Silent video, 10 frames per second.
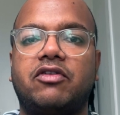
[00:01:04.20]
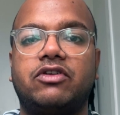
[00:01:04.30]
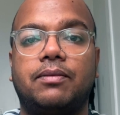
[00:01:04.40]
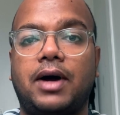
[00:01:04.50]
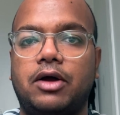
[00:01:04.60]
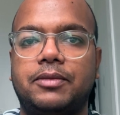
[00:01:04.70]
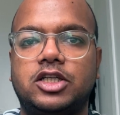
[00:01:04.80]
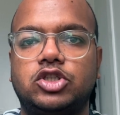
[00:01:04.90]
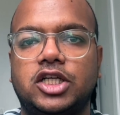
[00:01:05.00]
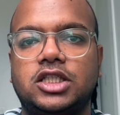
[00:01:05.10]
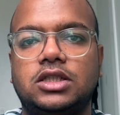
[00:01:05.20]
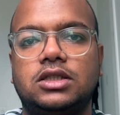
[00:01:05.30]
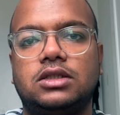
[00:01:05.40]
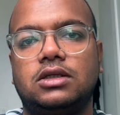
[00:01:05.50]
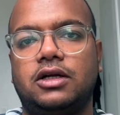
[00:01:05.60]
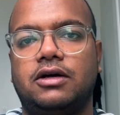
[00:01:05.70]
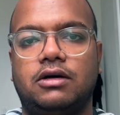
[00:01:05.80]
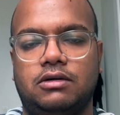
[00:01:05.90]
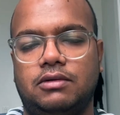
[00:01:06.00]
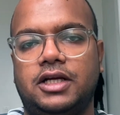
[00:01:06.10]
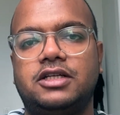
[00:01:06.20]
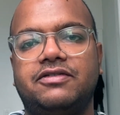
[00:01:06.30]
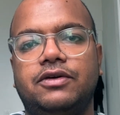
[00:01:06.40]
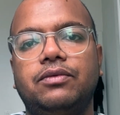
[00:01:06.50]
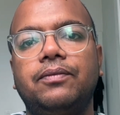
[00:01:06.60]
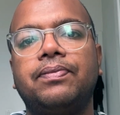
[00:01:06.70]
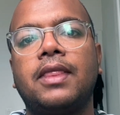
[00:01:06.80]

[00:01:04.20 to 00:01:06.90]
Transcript: of your biometric interview.